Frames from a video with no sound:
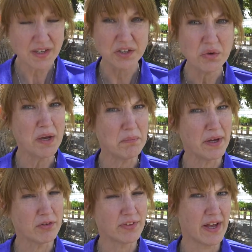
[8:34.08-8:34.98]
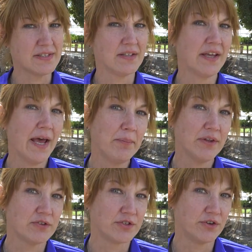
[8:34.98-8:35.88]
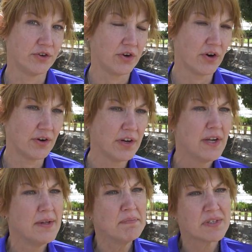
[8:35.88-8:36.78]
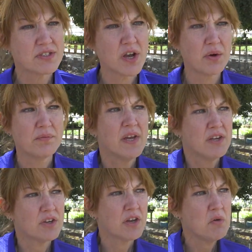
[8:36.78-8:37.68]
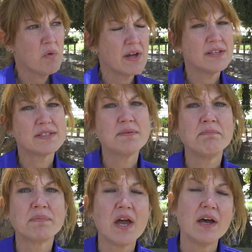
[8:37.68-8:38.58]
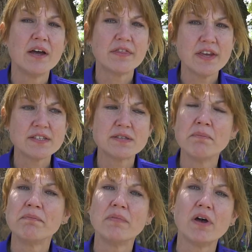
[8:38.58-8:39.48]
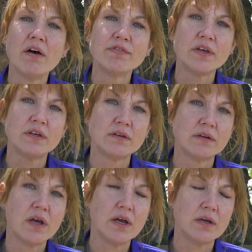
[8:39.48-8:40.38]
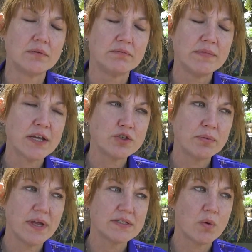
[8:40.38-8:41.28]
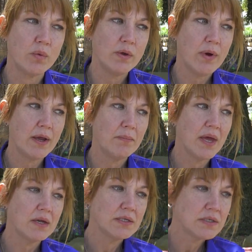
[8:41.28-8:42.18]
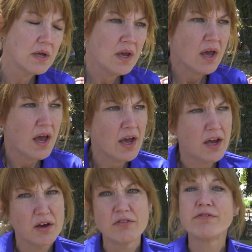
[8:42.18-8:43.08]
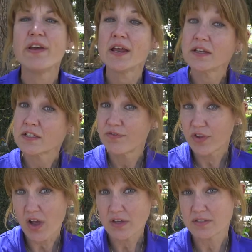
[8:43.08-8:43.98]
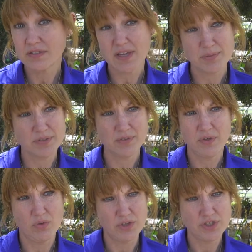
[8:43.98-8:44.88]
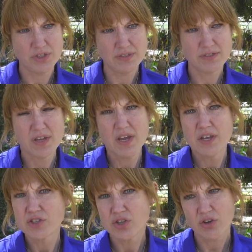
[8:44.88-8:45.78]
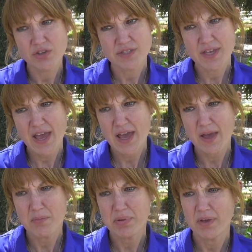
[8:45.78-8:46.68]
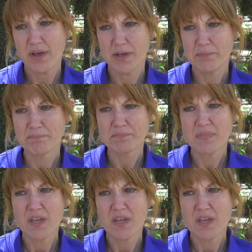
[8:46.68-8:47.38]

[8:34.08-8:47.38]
you get butterflies and caterpillars in your yard. So you're going to want some uh, things, some of the uh, nectar plants that we recommend. Uh, Fanick's phlox is absolutely gorgeous. Turk's cap. Um,